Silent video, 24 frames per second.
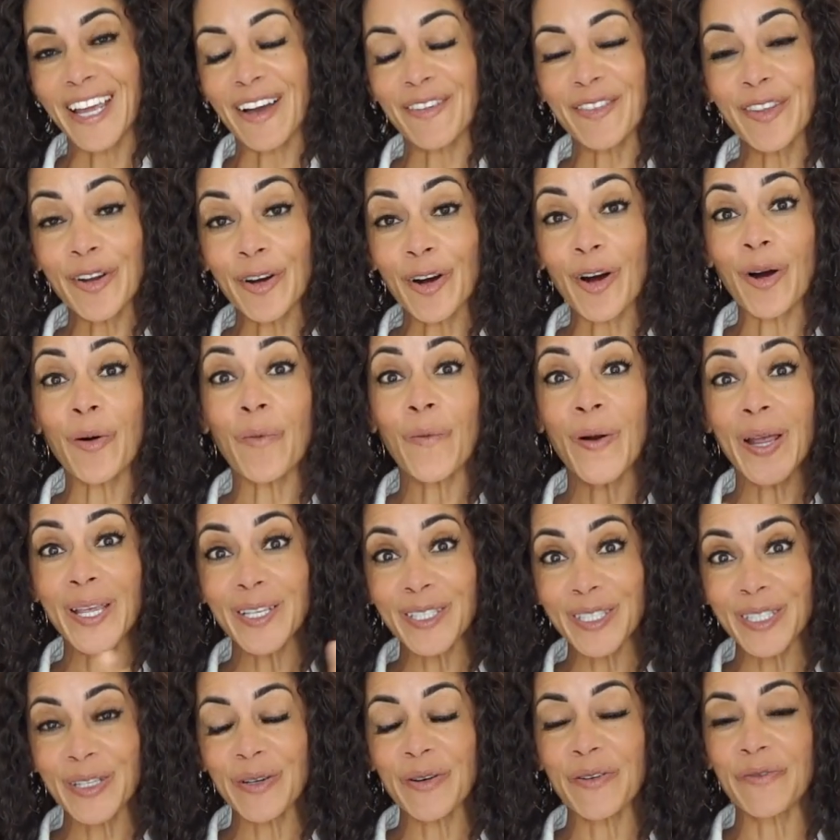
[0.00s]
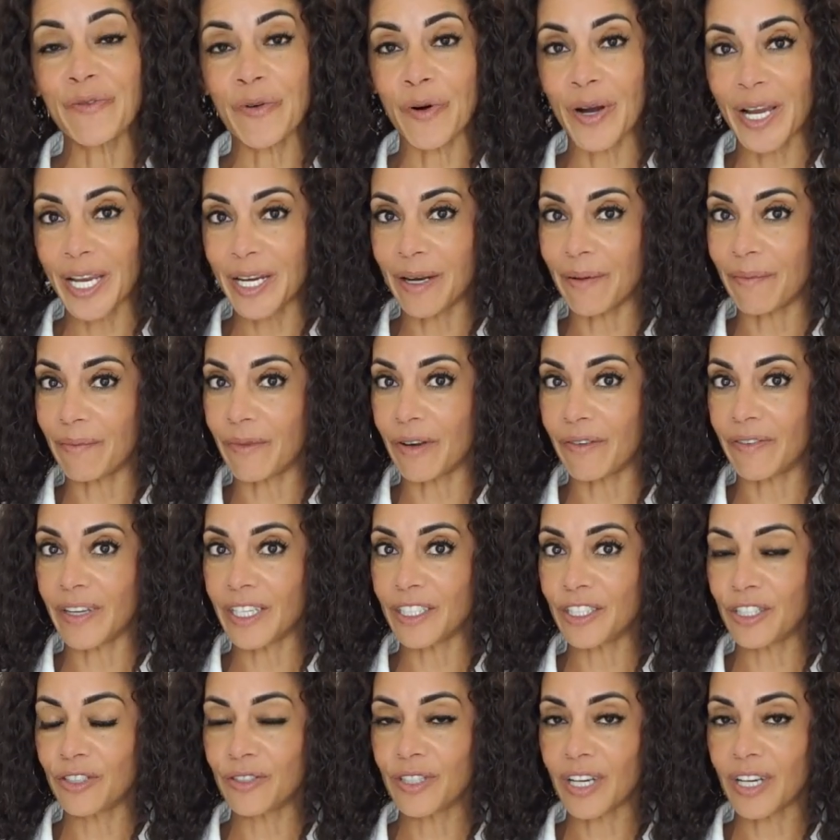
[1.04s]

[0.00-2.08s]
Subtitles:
Now there are ways to avoid moving 2